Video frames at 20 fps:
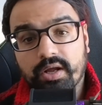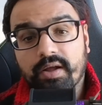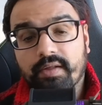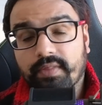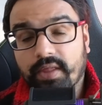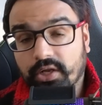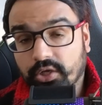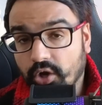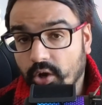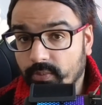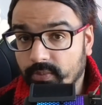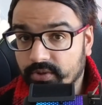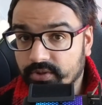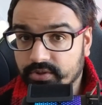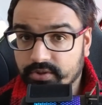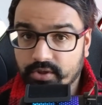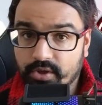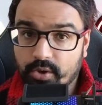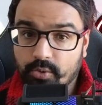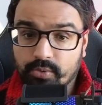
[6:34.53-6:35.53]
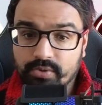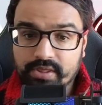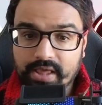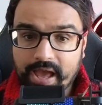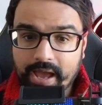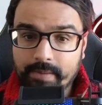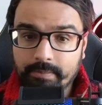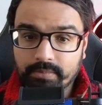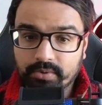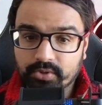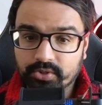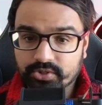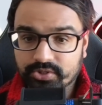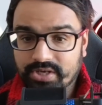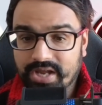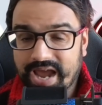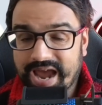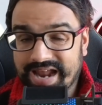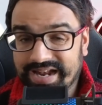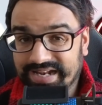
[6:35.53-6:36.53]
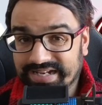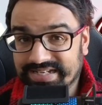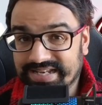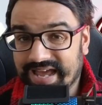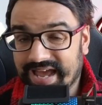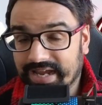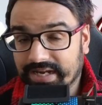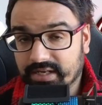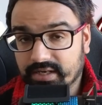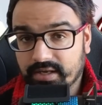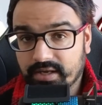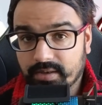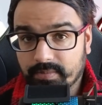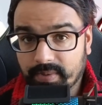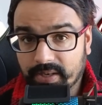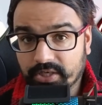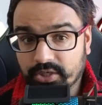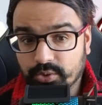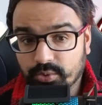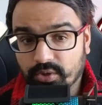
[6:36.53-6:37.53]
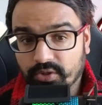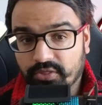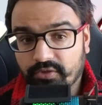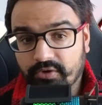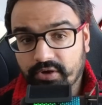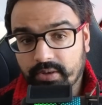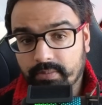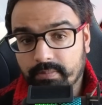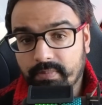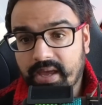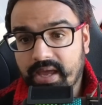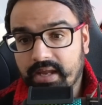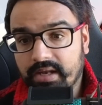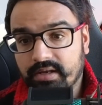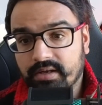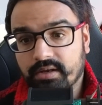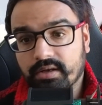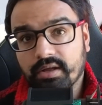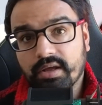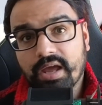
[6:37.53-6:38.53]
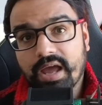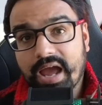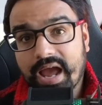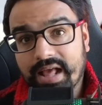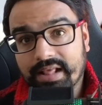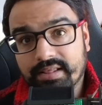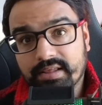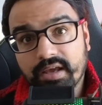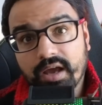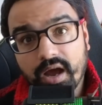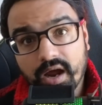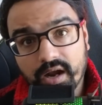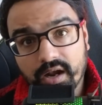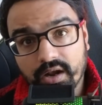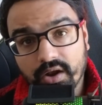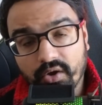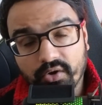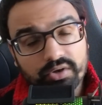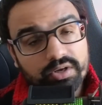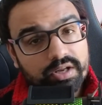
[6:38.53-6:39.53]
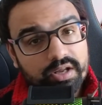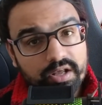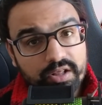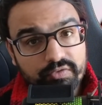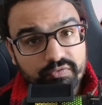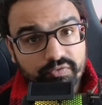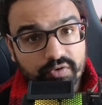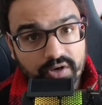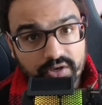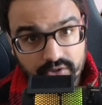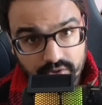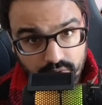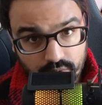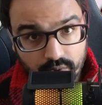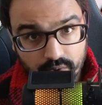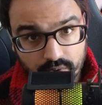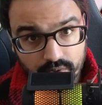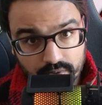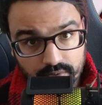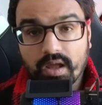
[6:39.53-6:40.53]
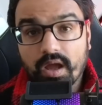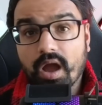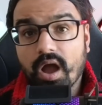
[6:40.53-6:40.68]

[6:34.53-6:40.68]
that Thomas was ambushed and attacked by two or three men as he unlocked his front door.